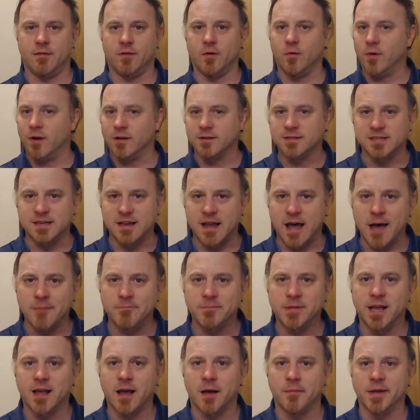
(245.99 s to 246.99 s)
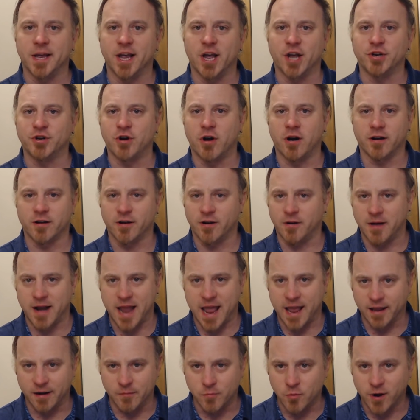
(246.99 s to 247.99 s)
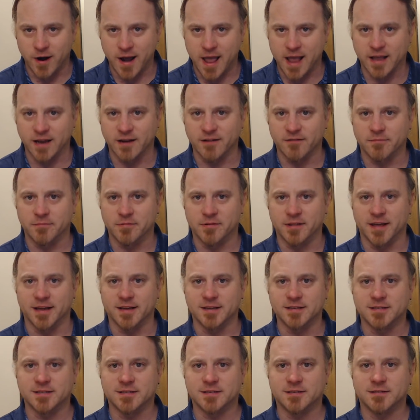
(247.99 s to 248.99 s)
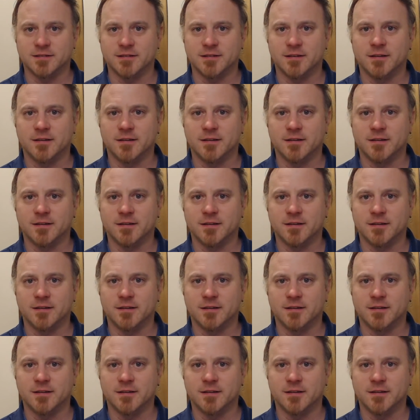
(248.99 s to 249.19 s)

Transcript: The world's not becoming a darker, neg- more negative place.